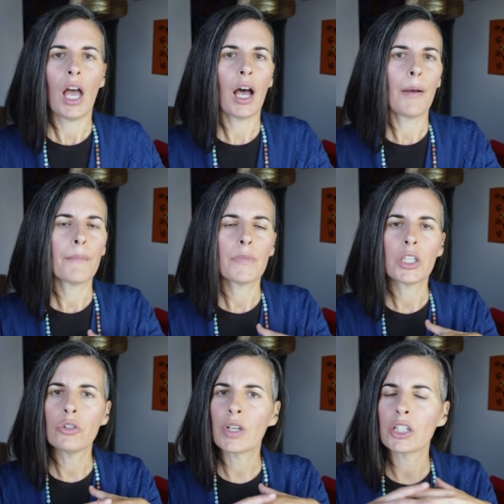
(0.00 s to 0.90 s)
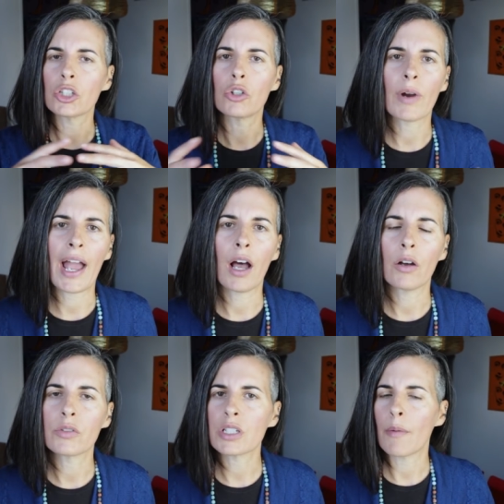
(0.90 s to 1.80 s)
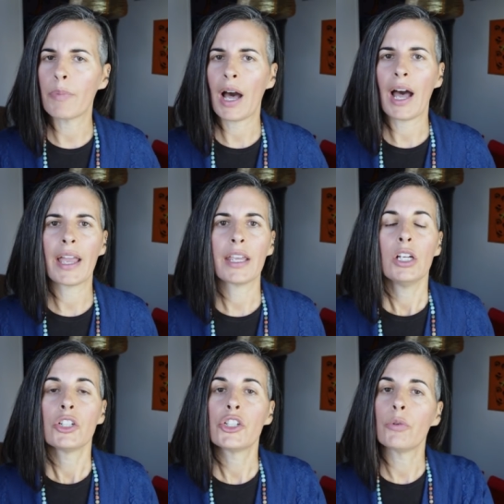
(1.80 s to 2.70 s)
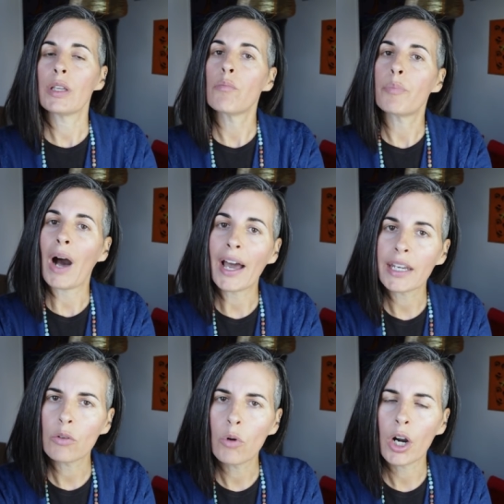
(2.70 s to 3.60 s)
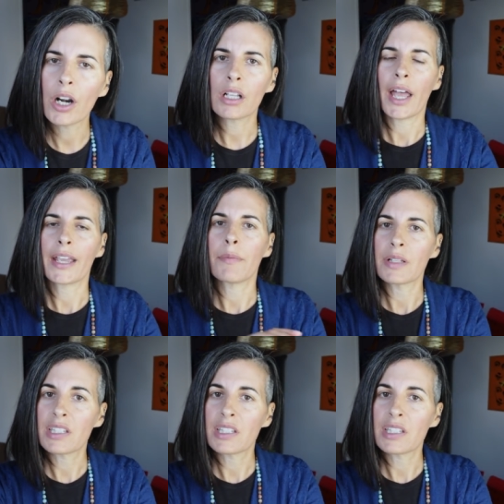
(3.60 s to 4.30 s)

Um, you can ground by doing body work like